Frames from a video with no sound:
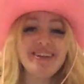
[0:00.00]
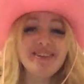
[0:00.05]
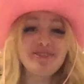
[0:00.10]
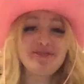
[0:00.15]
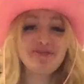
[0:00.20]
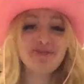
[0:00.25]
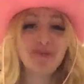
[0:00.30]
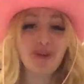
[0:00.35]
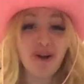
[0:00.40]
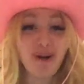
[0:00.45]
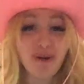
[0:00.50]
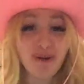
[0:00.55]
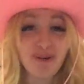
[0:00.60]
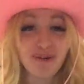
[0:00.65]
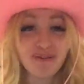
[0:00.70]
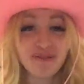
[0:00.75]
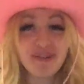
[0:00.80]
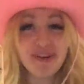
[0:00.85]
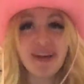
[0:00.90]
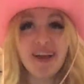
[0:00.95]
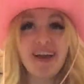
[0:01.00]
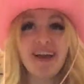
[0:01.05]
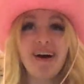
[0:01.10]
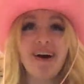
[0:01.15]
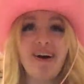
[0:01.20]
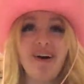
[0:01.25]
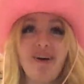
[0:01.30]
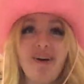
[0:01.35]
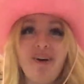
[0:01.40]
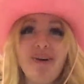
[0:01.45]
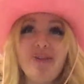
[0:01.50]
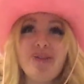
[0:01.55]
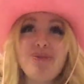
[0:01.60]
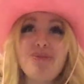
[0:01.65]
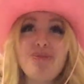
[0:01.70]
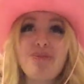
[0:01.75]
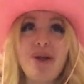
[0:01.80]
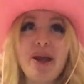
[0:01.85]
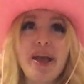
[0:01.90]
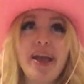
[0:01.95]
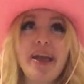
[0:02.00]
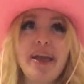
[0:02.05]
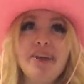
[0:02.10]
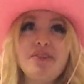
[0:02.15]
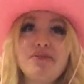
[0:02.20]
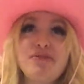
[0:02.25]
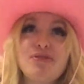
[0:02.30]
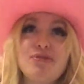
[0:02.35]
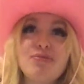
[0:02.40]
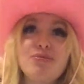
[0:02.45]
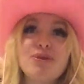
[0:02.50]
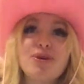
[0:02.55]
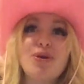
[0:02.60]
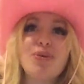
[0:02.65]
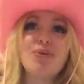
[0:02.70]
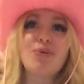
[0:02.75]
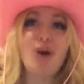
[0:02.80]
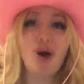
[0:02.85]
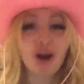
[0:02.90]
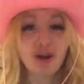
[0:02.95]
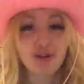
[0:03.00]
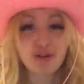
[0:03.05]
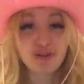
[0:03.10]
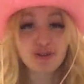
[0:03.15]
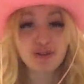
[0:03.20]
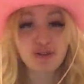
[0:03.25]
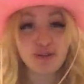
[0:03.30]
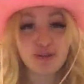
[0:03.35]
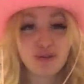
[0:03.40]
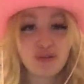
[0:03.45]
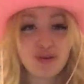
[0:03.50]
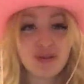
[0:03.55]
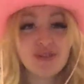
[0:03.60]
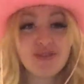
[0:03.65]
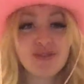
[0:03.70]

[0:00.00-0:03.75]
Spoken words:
he drove all the way from Waterloo